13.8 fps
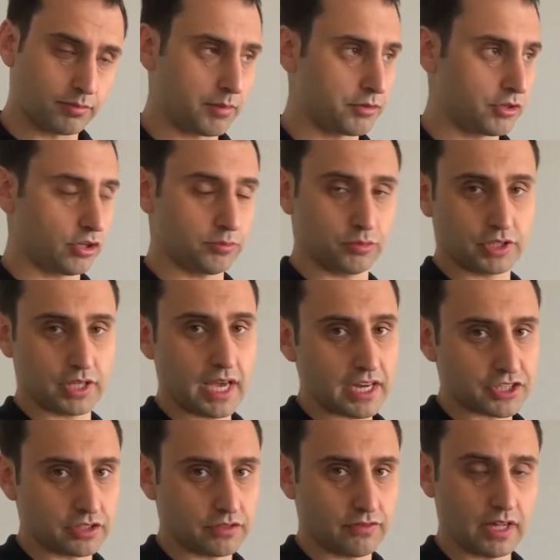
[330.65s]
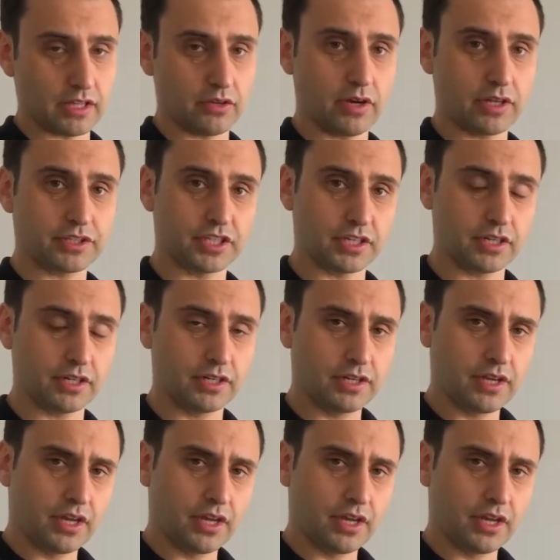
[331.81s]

Remember, you could put cash at the value add center.